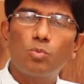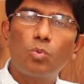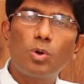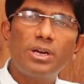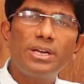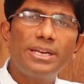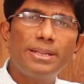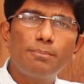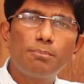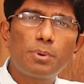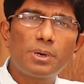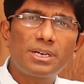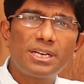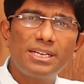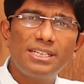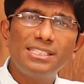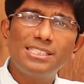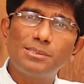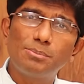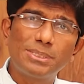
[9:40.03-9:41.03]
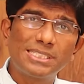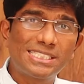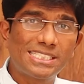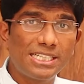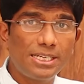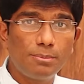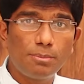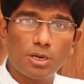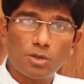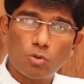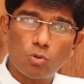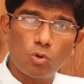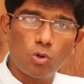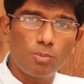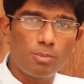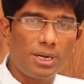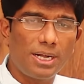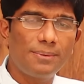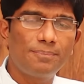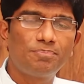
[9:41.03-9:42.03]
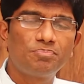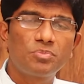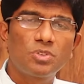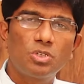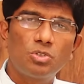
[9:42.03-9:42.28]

One important is myxedema coma.